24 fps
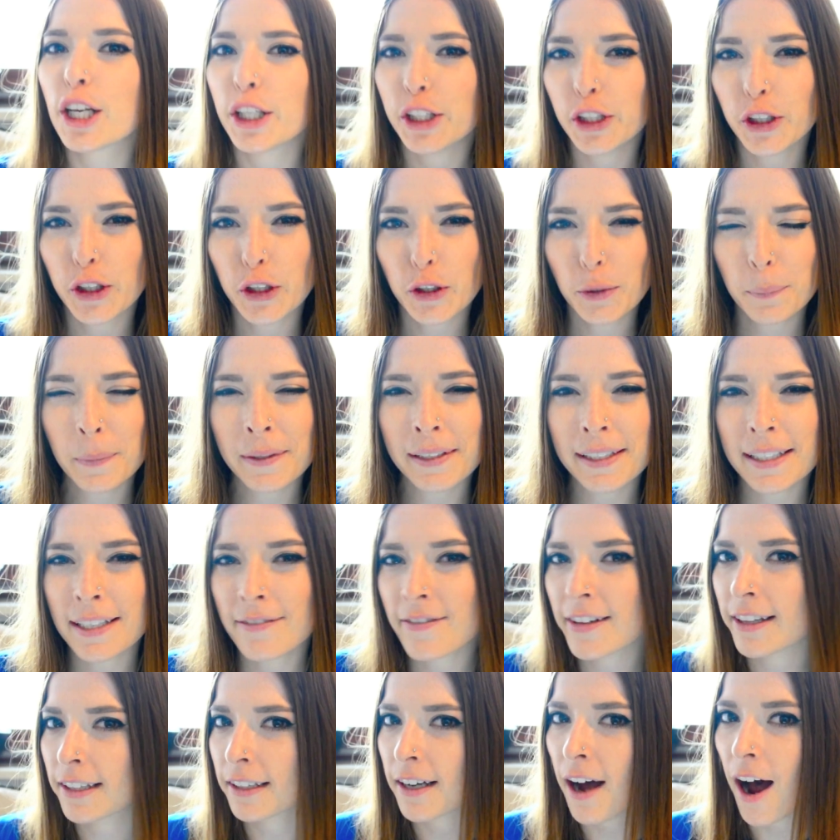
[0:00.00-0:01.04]
Do you
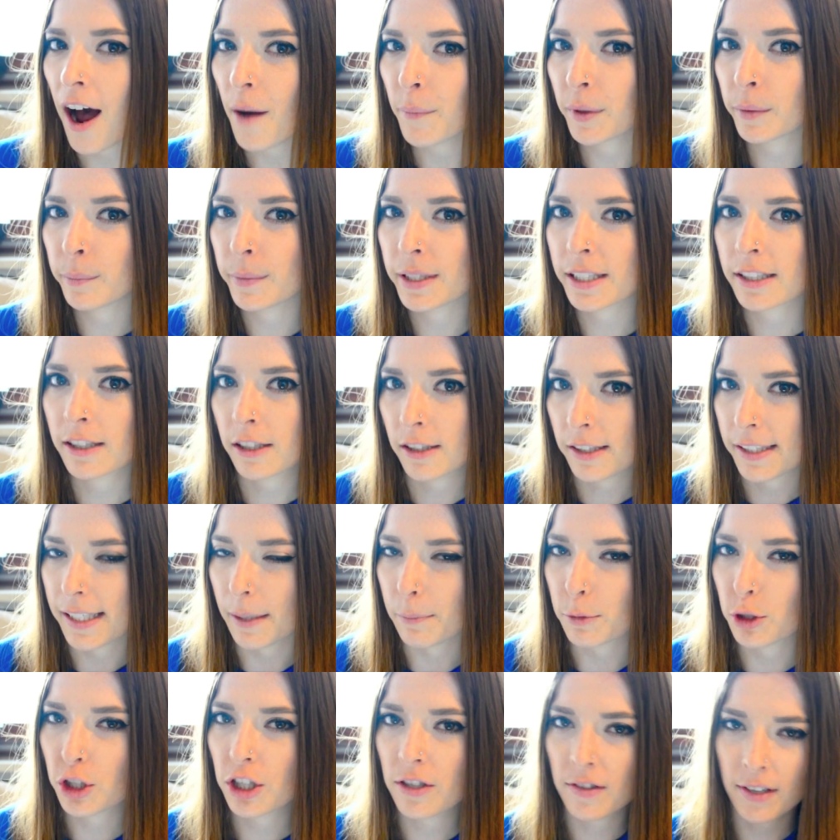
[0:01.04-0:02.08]
believe in the common
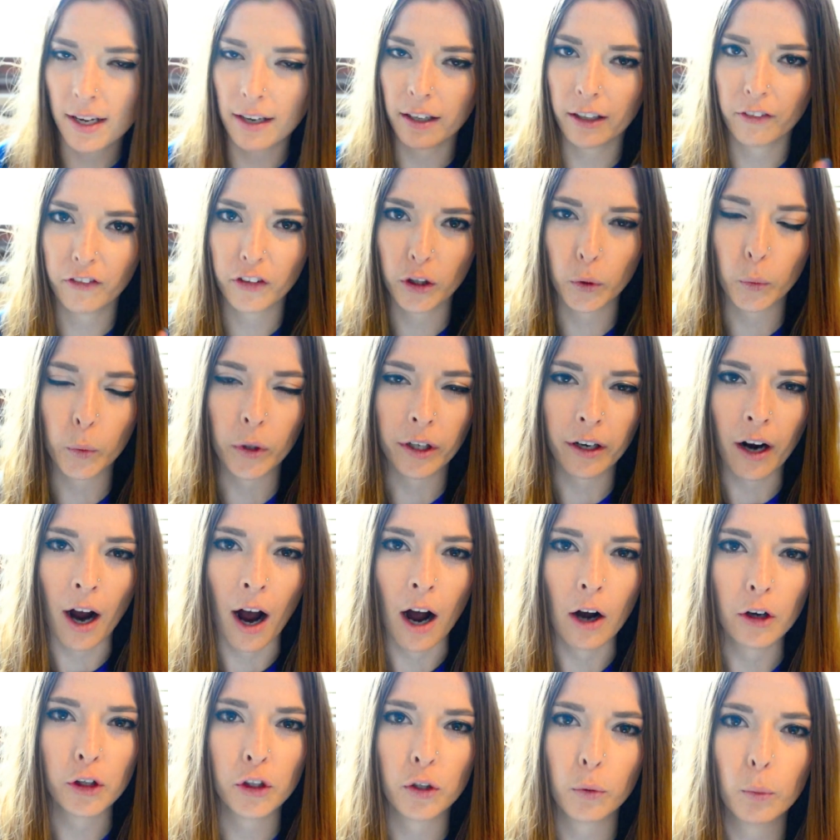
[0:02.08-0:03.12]
misconception that if you work
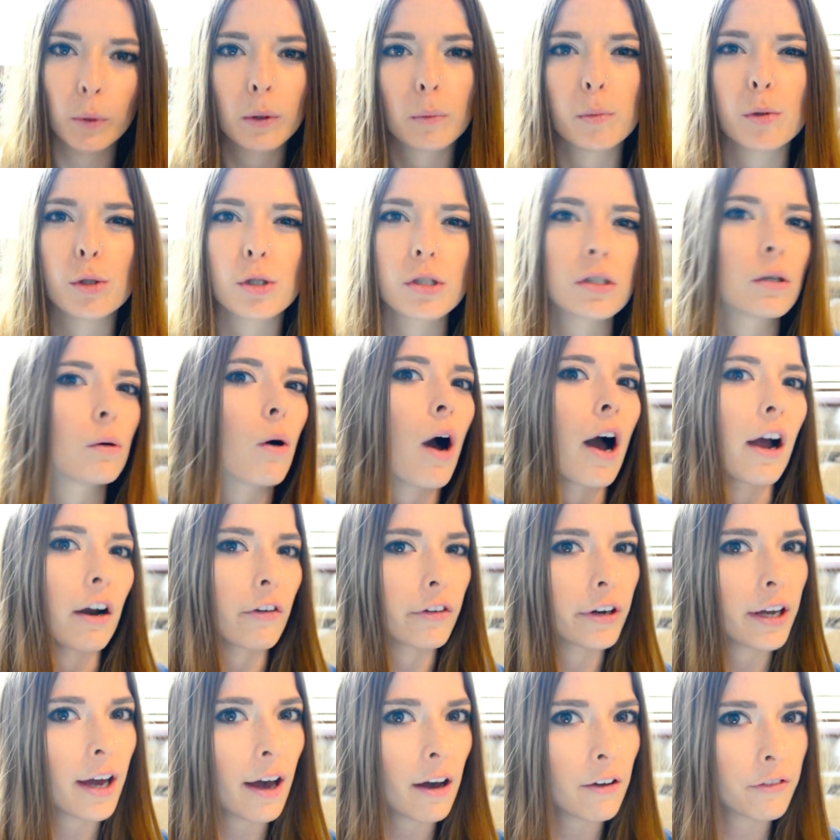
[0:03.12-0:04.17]
out you will be so
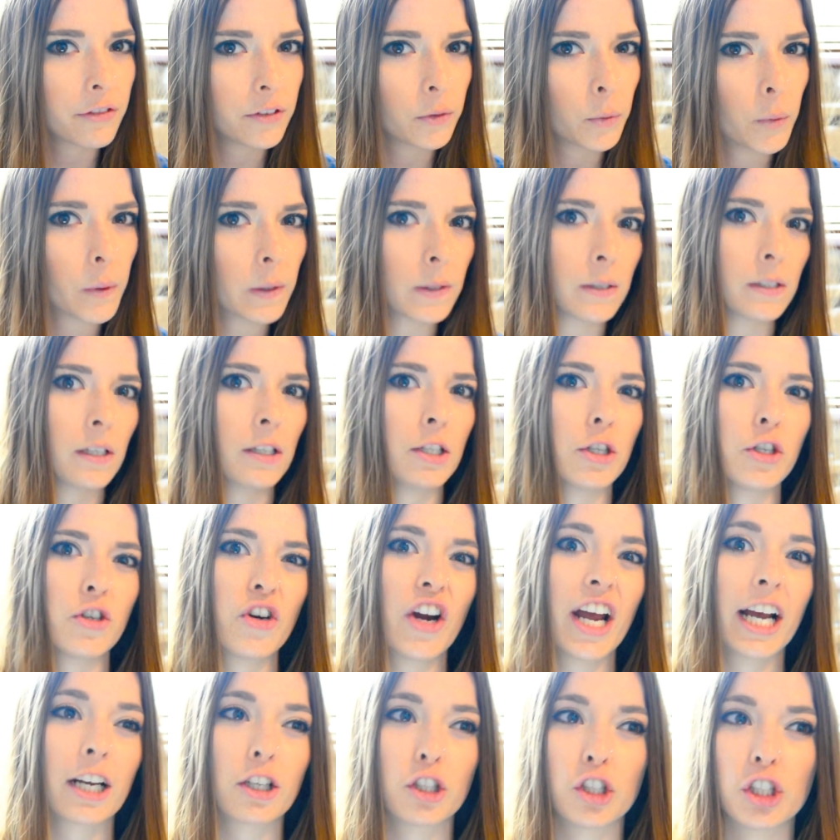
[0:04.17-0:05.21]
hungry afterwards that
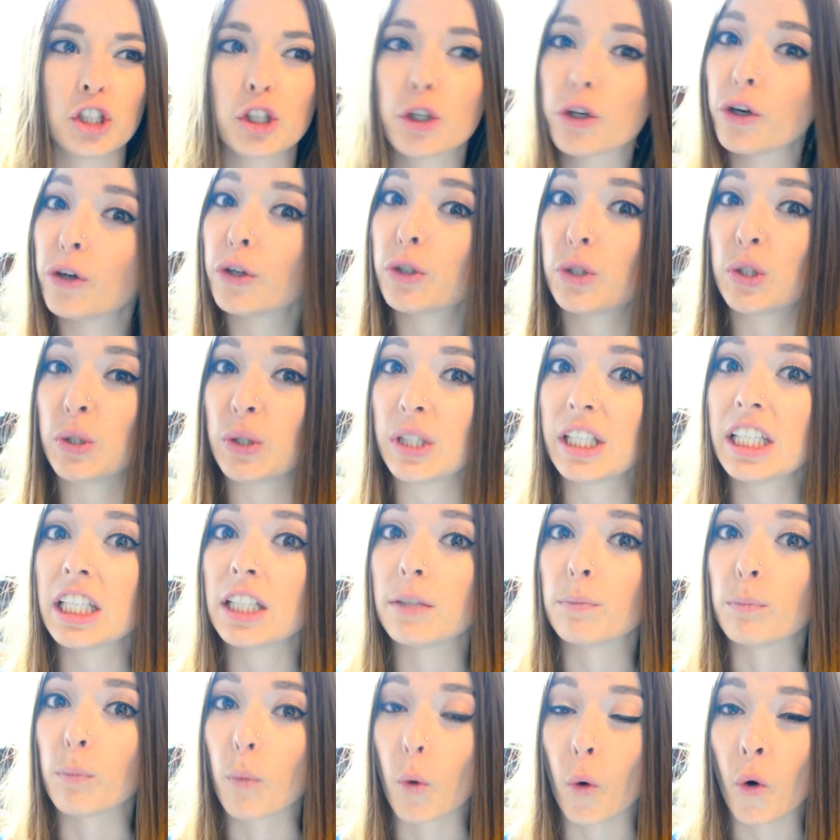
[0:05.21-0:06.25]
you're actually going to
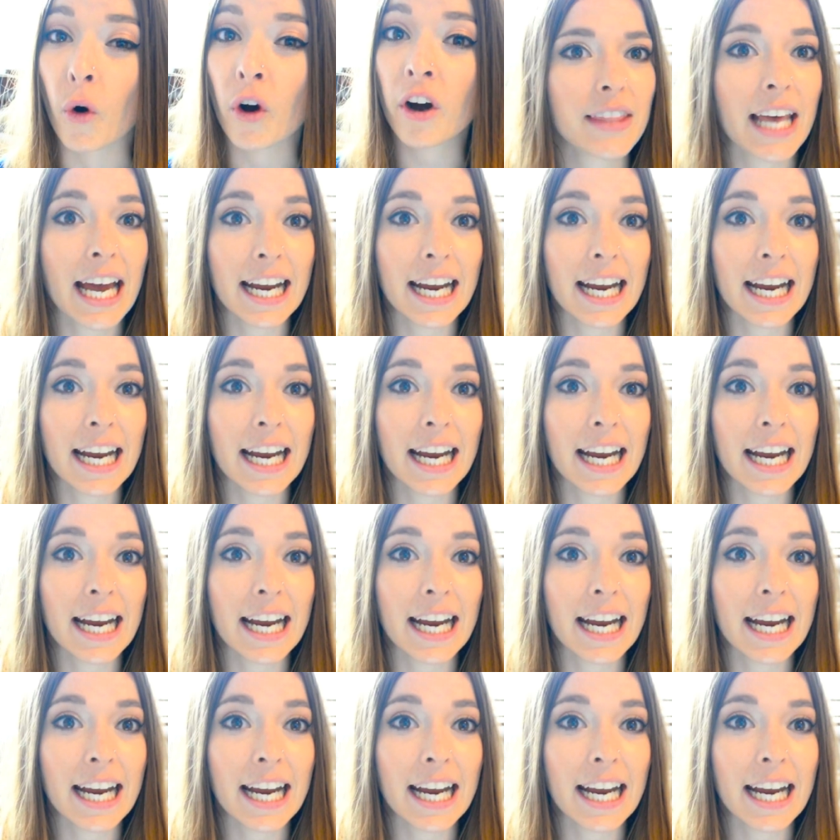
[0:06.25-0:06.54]
eat more?